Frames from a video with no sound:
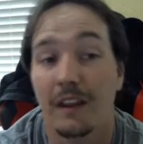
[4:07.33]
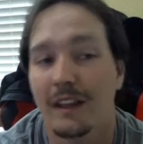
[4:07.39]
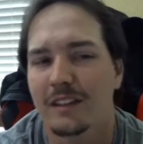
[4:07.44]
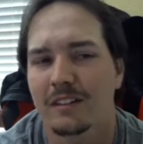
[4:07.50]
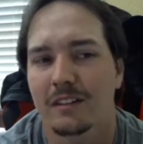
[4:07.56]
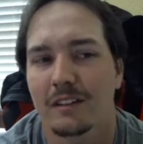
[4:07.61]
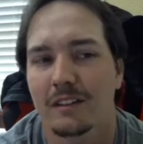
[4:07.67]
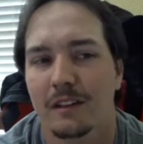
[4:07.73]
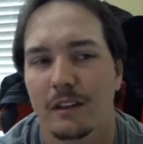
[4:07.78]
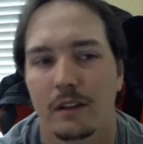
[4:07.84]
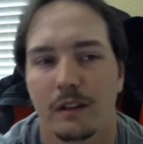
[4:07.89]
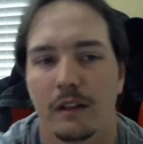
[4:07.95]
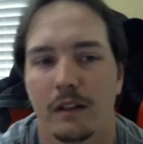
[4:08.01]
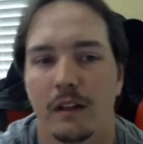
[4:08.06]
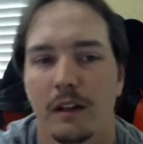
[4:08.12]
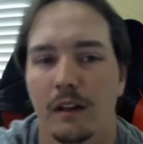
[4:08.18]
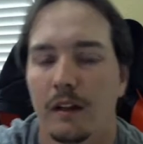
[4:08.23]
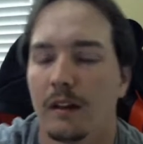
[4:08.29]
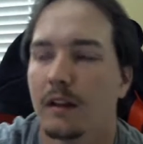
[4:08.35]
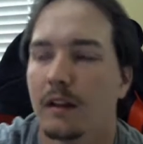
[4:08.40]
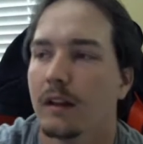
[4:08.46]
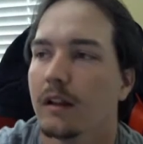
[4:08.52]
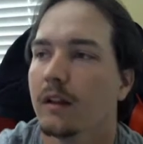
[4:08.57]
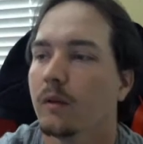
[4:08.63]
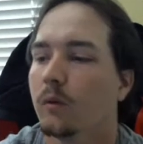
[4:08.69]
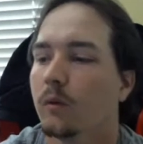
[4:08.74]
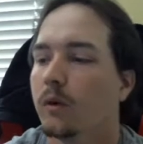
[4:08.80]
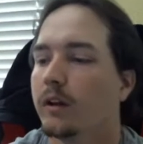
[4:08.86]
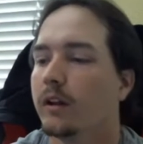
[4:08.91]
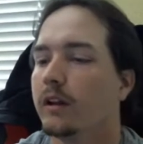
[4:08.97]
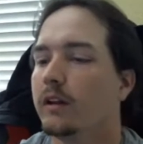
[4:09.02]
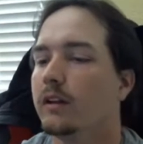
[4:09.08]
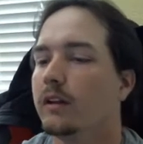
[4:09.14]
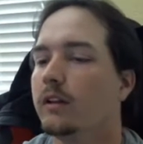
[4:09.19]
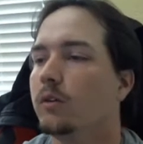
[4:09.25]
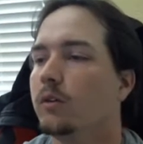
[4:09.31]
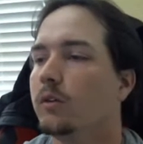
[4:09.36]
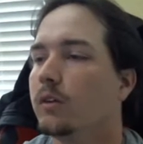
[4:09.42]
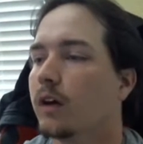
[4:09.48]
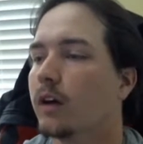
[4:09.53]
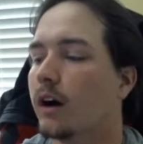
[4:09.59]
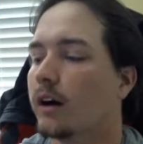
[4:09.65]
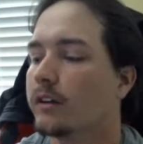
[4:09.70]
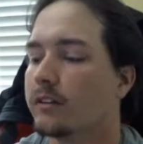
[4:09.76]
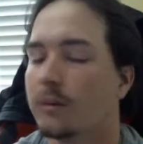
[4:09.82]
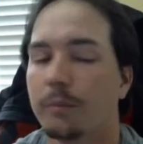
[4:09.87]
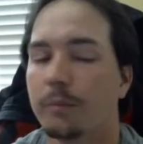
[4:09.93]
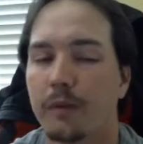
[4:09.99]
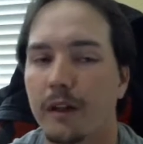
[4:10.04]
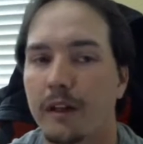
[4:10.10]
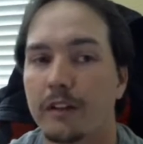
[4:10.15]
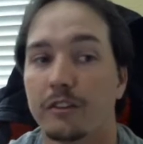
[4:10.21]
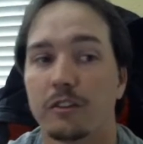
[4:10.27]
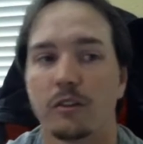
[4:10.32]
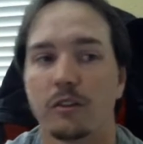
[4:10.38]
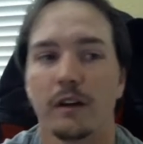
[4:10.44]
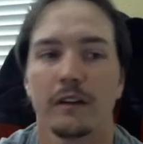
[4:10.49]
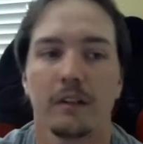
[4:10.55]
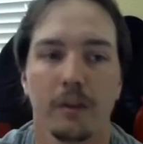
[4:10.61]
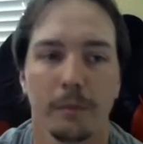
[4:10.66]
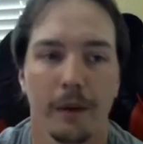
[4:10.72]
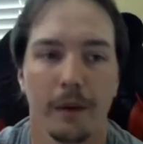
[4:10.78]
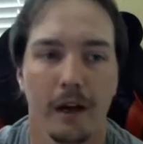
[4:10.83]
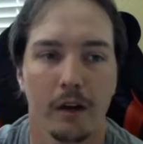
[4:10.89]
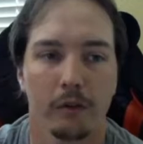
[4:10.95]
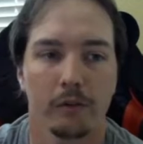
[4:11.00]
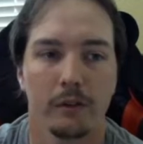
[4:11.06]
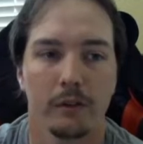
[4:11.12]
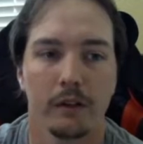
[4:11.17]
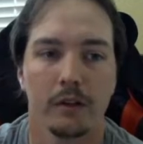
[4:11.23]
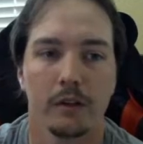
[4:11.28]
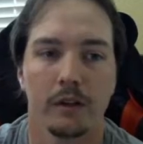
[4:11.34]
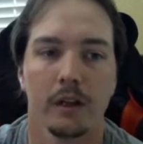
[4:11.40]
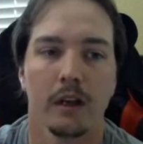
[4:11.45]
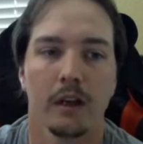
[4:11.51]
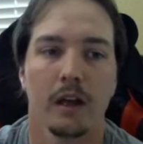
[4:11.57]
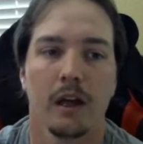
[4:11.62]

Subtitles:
That's what you cost to play it straight to the battlefield,